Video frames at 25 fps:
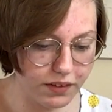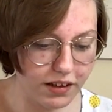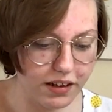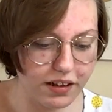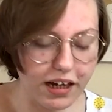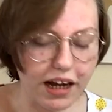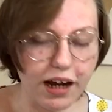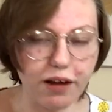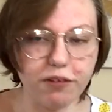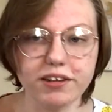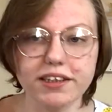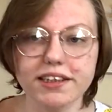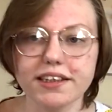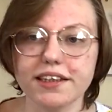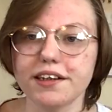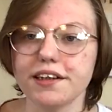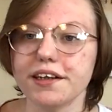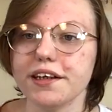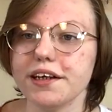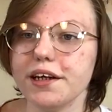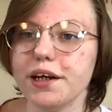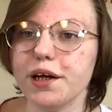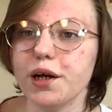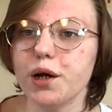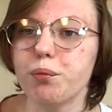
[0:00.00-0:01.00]
I was
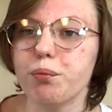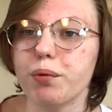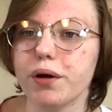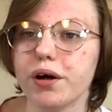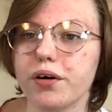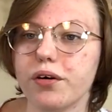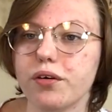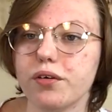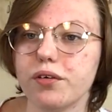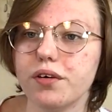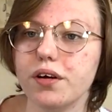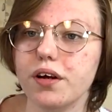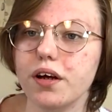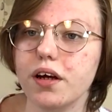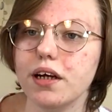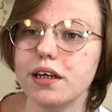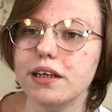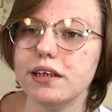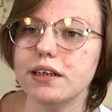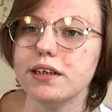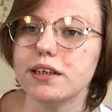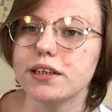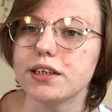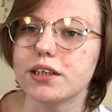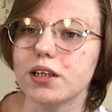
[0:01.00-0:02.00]
thinking about
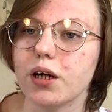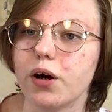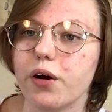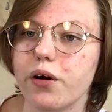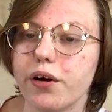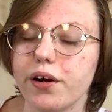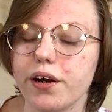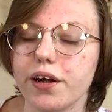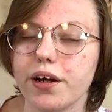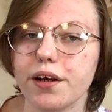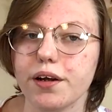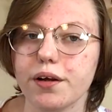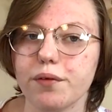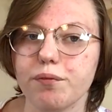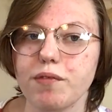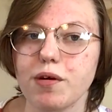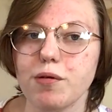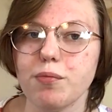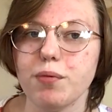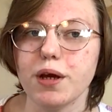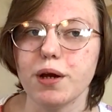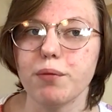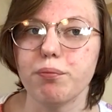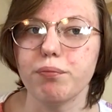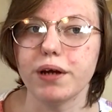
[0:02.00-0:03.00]
starting maybe
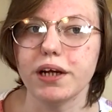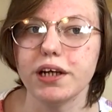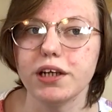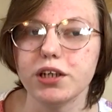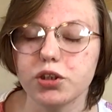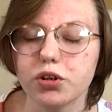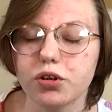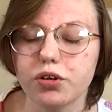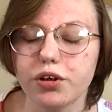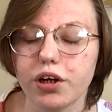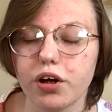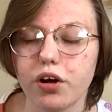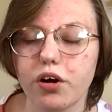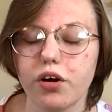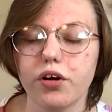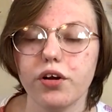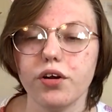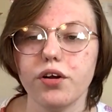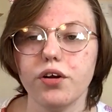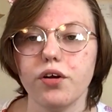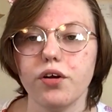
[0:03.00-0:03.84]
a Patreon